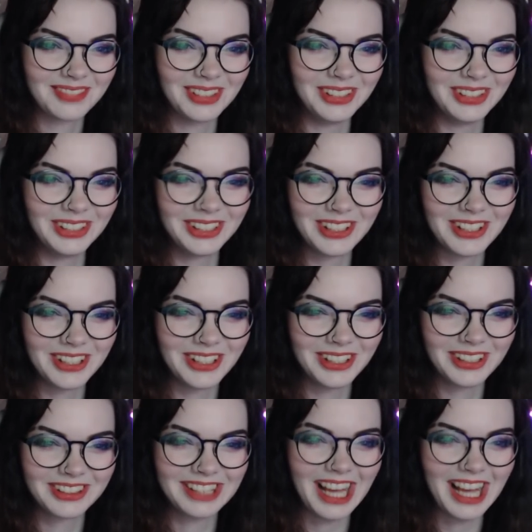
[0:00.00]
Oh,
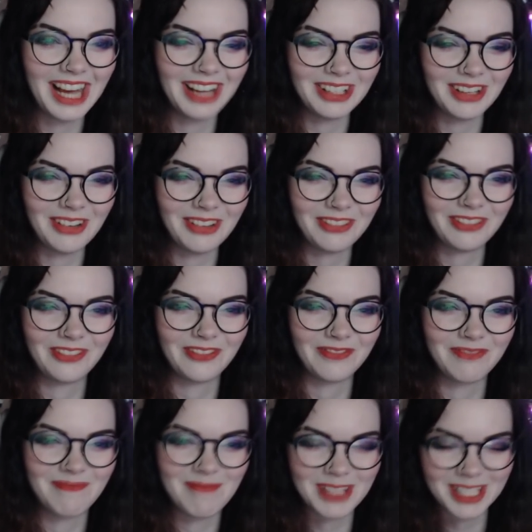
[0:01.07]
that you will
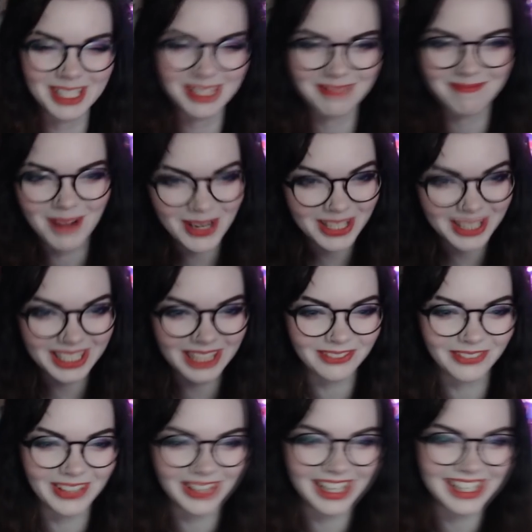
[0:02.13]
smirky
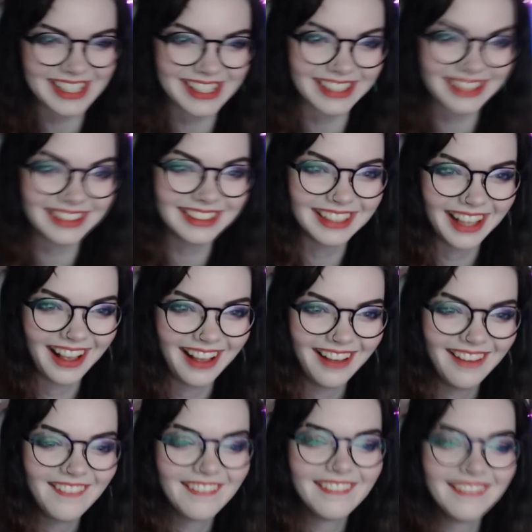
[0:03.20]
fizz! Young,
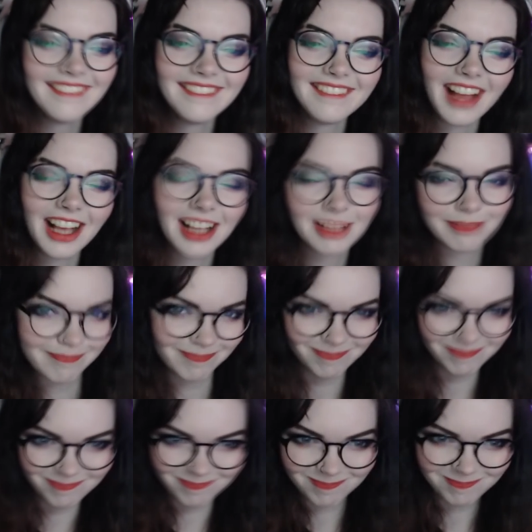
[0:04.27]
I will expect your
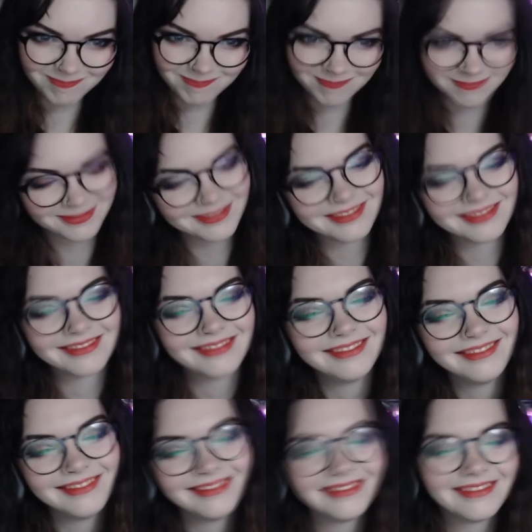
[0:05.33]
report on old Mandel tomorrow.